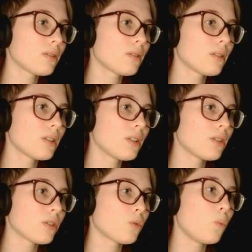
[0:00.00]

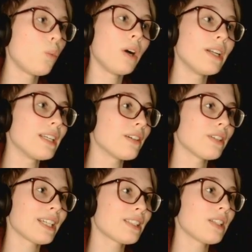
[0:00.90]
So there's one
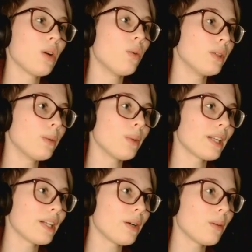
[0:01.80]
here. That's the only one
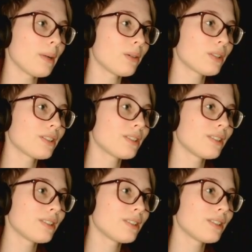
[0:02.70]
I know about.